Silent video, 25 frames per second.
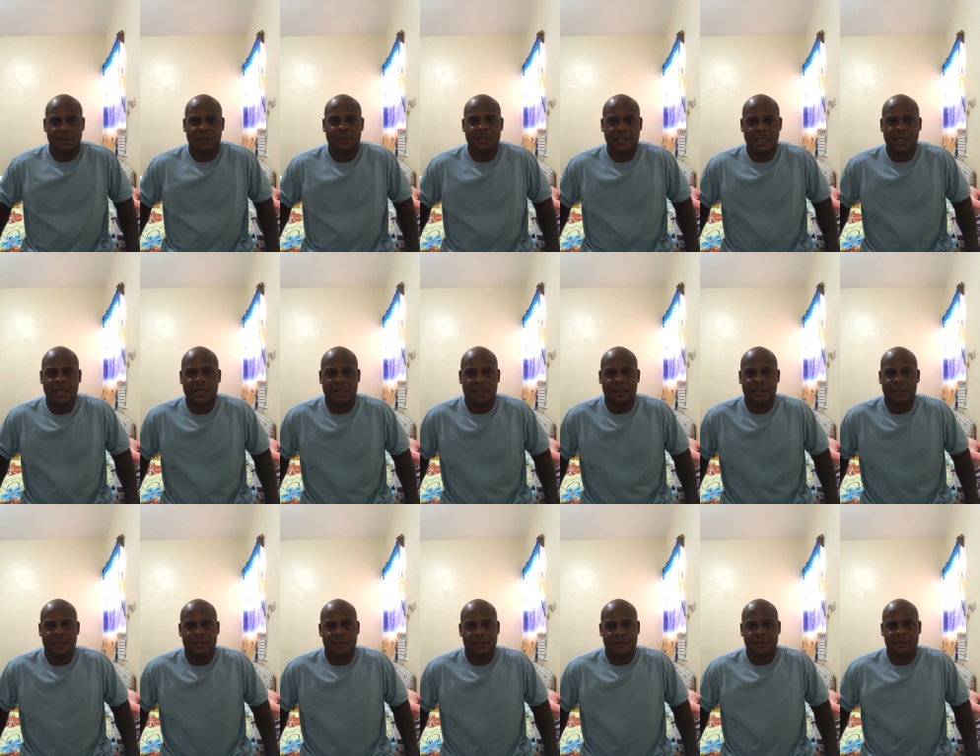Yeah,
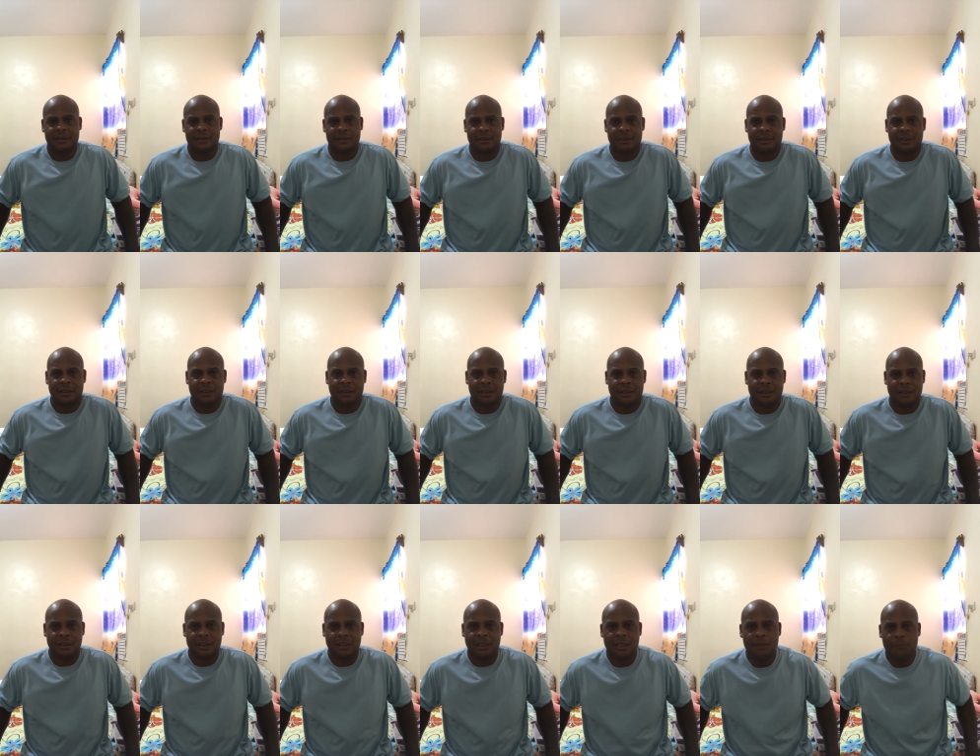
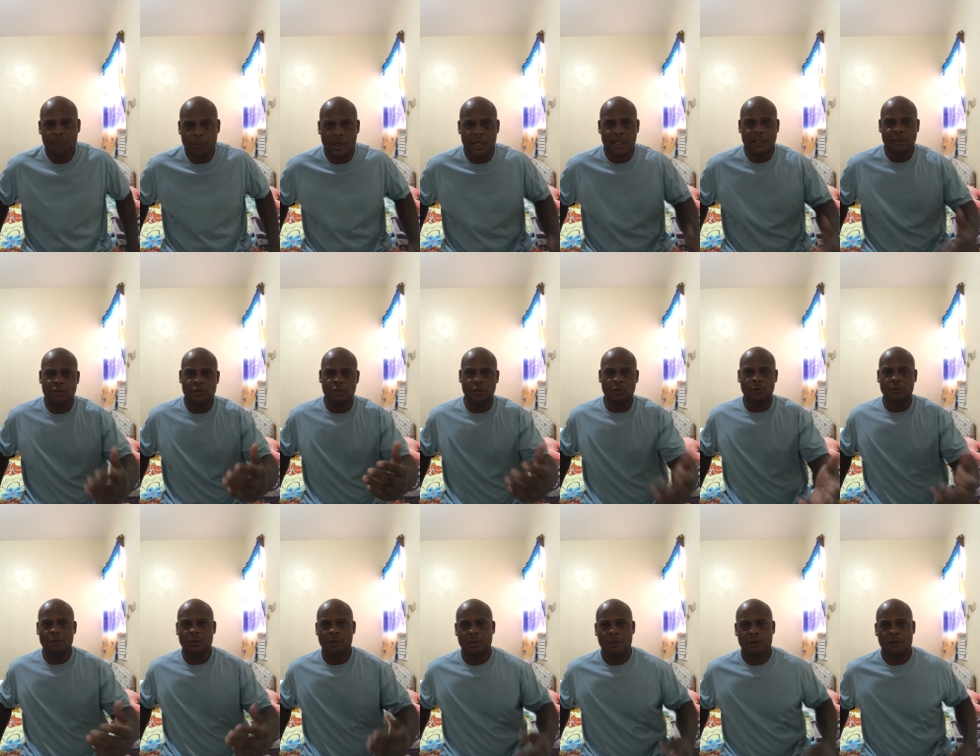he brings
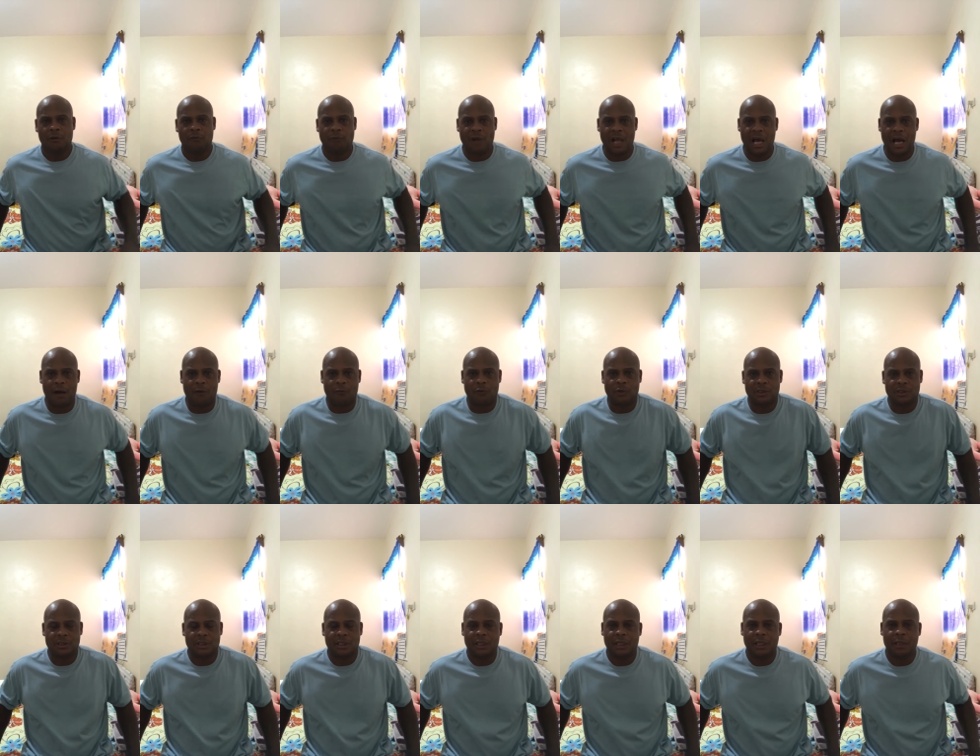you
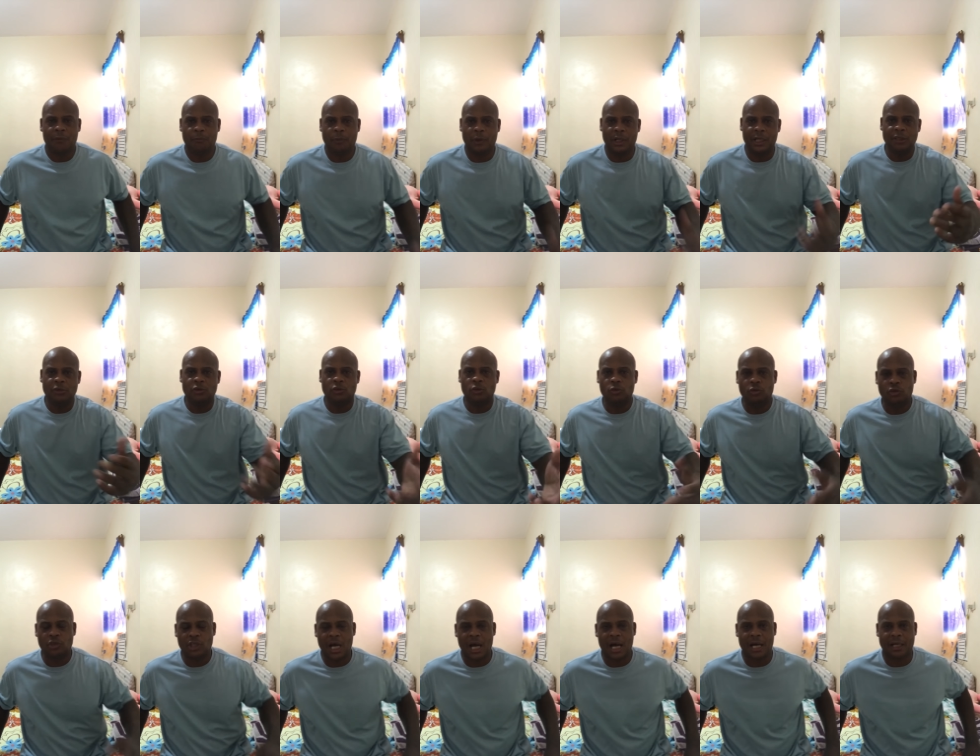flowers. He brings you
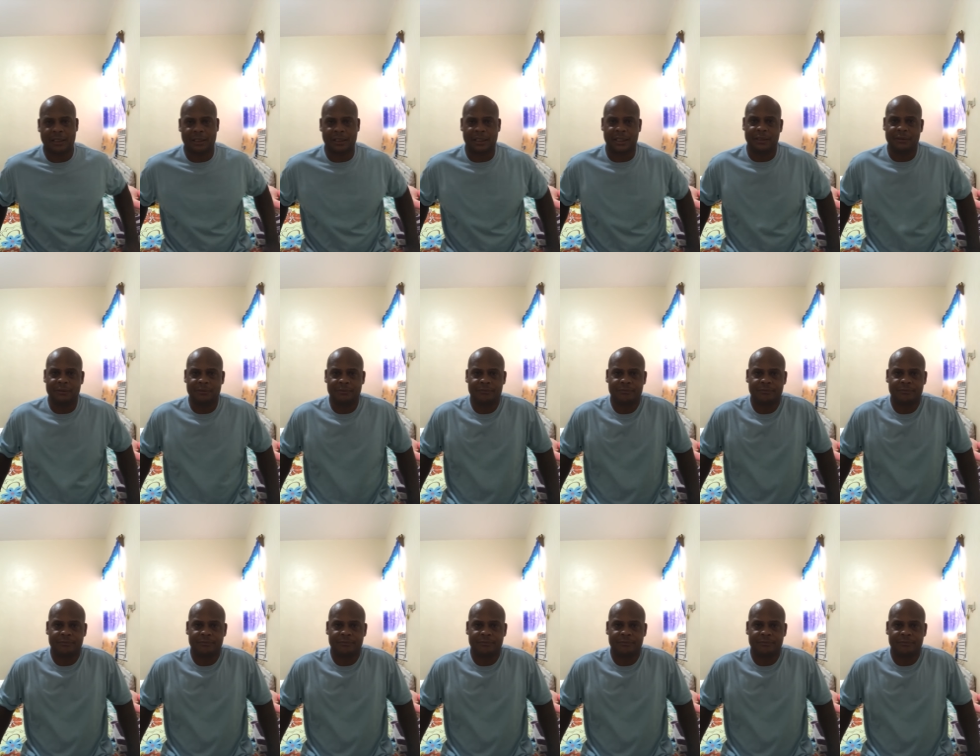chocolate.